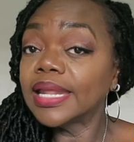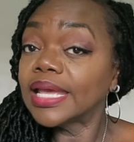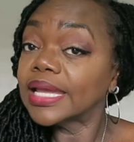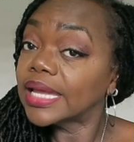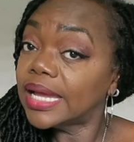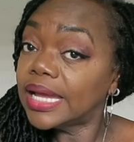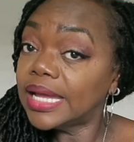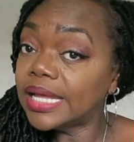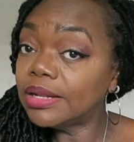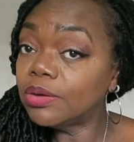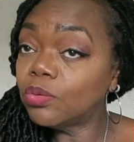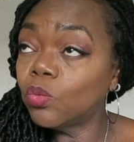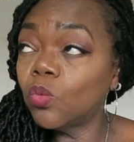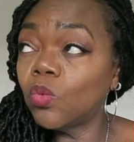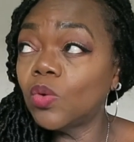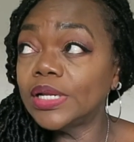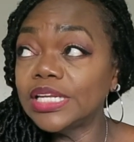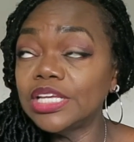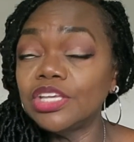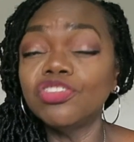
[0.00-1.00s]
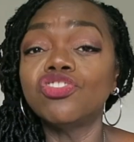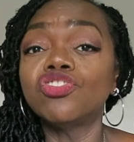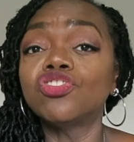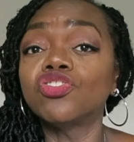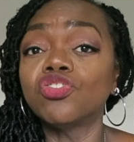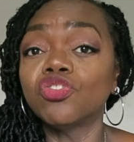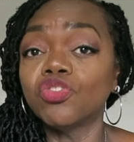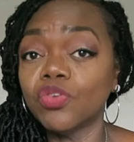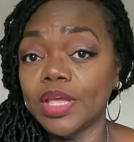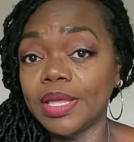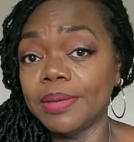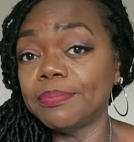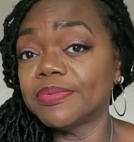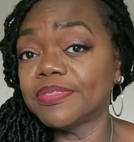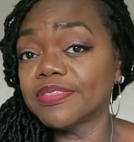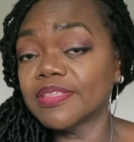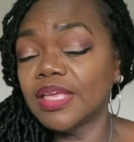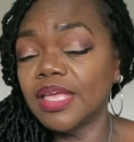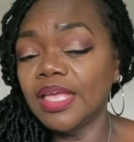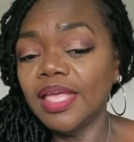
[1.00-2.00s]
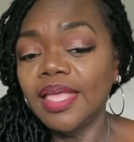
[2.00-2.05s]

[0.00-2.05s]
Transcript: I cut 1-inch strips.